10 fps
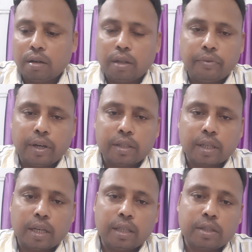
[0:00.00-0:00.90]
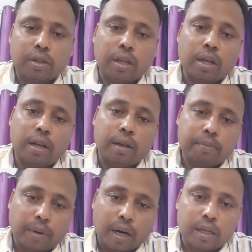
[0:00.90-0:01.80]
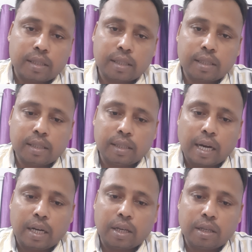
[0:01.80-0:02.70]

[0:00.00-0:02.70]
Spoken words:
events and historical parts that